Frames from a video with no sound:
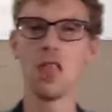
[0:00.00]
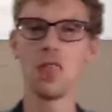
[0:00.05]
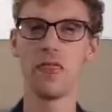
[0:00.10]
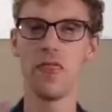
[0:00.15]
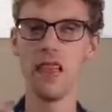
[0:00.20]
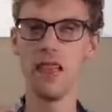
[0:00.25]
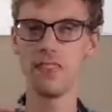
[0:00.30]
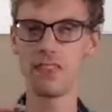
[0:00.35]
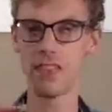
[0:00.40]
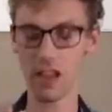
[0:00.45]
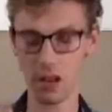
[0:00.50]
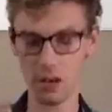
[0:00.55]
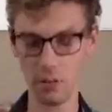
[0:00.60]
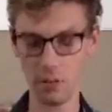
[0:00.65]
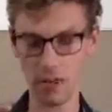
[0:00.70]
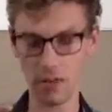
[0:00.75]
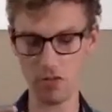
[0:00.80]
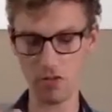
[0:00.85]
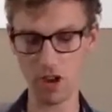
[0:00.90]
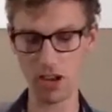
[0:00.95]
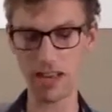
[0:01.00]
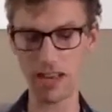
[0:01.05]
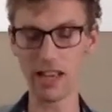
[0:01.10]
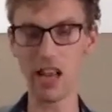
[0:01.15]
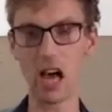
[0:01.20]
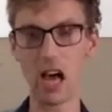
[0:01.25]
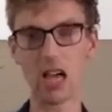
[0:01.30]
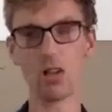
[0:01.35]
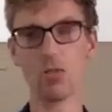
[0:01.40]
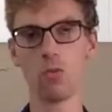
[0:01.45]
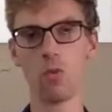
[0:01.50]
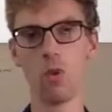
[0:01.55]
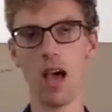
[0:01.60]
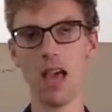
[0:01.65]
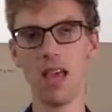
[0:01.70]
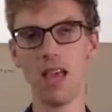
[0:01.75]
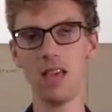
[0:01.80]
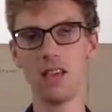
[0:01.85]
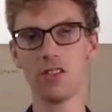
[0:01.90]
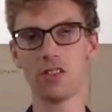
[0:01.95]
These are going to be really
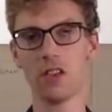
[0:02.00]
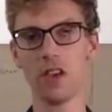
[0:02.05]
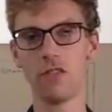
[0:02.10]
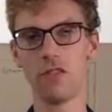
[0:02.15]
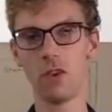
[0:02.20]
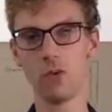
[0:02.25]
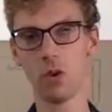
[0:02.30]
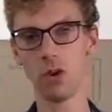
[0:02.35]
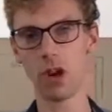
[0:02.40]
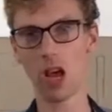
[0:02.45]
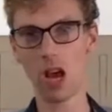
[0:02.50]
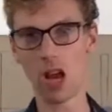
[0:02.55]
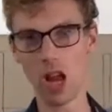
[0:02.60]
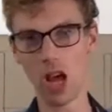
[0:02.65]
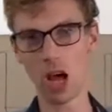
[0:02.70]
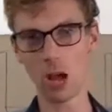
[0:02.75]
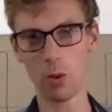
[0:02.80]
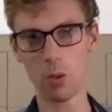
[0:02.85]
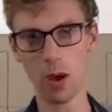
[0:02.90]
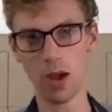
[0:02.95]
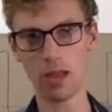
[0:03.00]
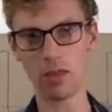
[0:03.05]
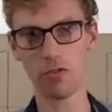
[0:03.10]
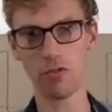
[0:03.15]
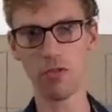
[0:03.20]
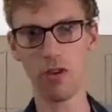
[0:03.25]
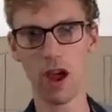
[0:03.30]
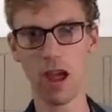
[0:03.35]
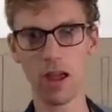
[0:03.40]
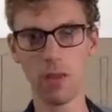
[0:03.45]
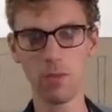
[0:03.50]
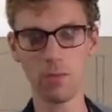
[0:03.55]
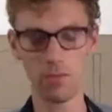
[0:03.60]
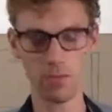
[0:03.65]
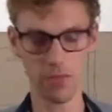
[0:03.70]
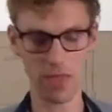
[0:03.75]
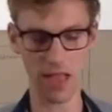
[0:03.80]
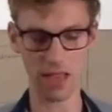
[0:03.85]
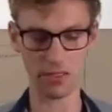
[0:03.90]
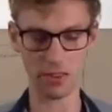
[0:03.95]
lightweight, so if you want a lightweight frame,
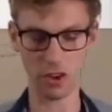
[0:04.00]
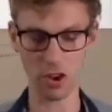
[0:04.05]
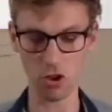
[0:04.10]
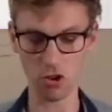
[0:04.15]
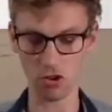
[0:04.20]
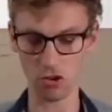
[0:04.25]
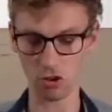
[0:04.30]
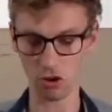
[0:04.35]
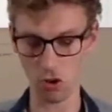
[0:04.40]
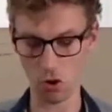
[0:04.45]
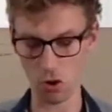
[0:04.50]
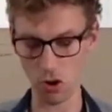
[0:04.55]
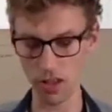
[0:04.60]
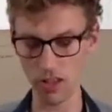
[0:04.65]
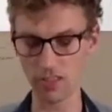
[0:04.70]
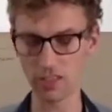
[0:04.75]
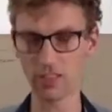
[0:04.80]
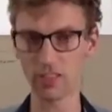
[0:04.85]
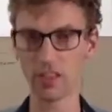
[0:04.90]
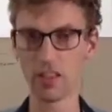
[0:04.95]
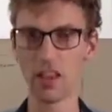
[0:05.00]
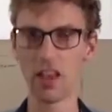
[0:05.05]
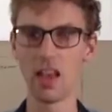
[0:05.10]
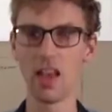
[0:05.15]
that's a good choice.